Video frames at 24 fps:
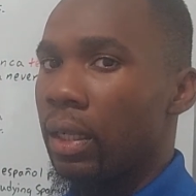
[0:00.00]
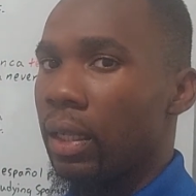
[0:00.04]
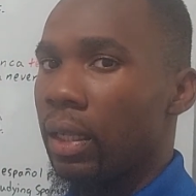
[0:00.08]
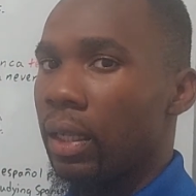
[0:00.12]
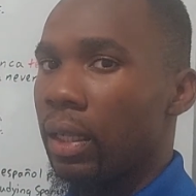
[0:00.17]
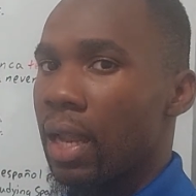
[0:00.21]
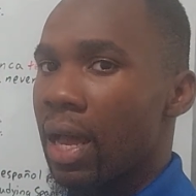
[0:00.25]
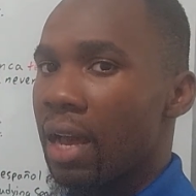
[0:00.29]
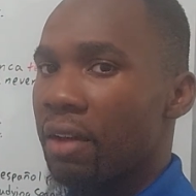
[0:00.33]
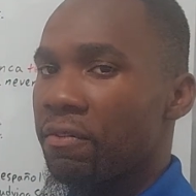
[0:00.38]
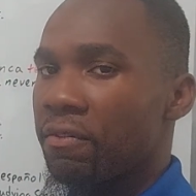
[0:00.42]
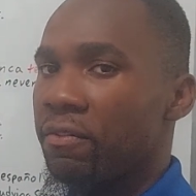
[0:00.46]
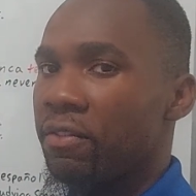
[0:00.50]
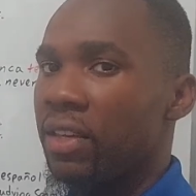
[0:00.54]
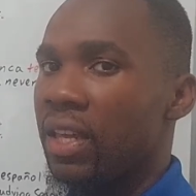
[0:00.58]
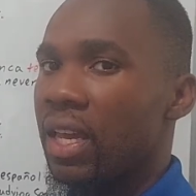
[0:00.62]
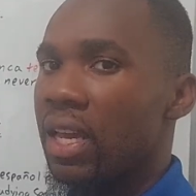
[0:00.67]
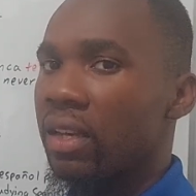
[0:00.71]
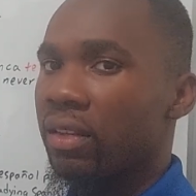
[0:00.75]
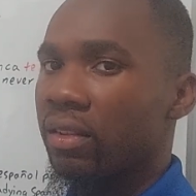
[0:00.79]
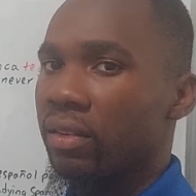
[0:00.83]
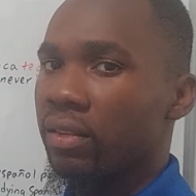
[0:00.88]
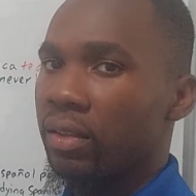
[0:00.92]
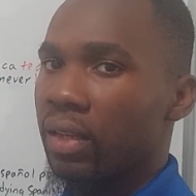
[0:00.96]
La
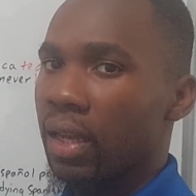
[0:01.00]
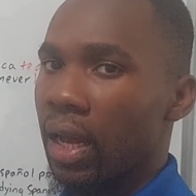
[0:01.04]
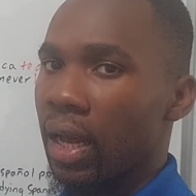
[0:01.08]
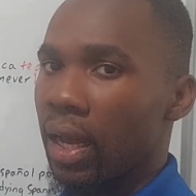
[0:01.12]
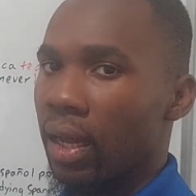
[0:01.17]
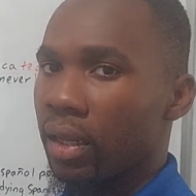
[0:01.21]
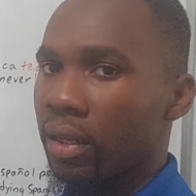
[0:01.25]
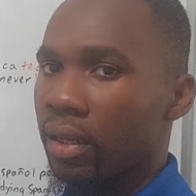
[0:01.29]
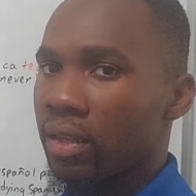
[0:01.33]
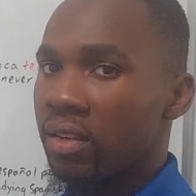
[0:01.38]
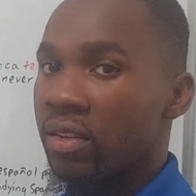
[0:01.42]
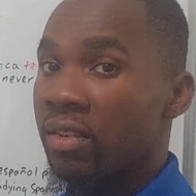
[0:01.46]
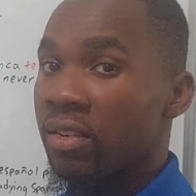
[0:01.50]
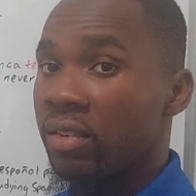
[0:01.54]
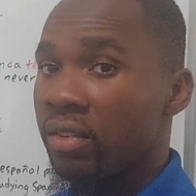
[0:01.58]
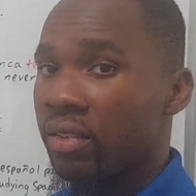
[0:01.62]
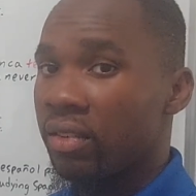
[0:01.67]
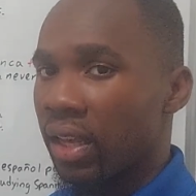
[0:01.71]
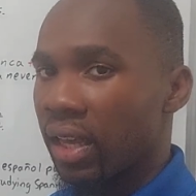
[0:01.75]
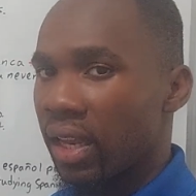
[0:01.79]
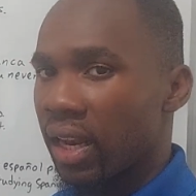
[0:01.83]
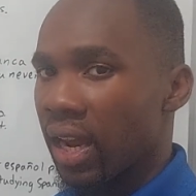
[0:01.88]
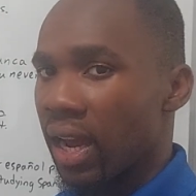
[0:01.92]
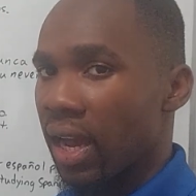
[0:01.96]
fiesta
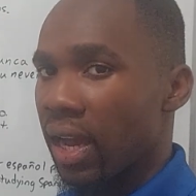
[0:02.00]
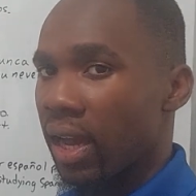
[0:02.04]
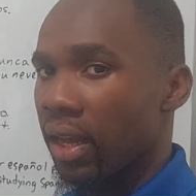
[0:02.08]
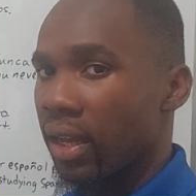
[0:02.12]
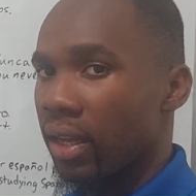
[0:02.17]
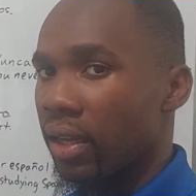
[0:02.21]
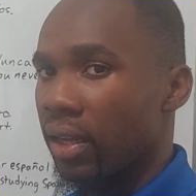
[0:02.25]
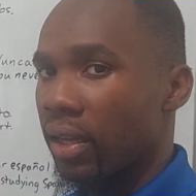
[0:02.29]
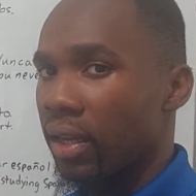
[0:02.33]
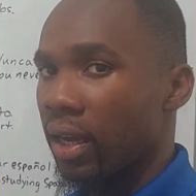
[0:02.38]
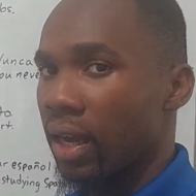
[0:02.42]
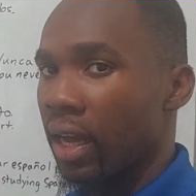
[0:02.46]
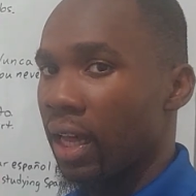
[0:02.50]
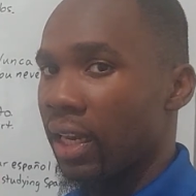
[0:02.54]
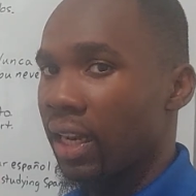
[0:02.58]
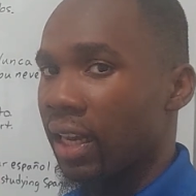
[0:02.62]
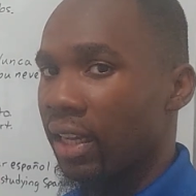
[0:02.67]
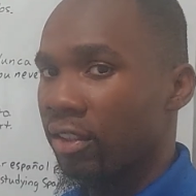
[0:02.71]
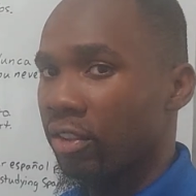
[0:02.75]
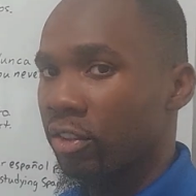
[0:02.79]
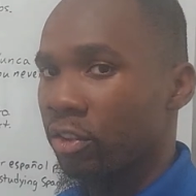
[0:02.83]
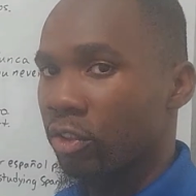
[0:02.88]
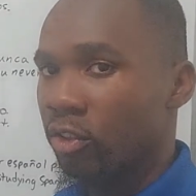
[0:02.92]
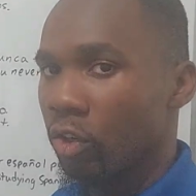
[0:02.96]
será a
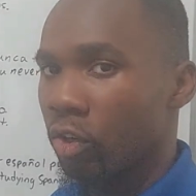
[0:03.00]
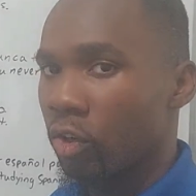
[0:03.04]
las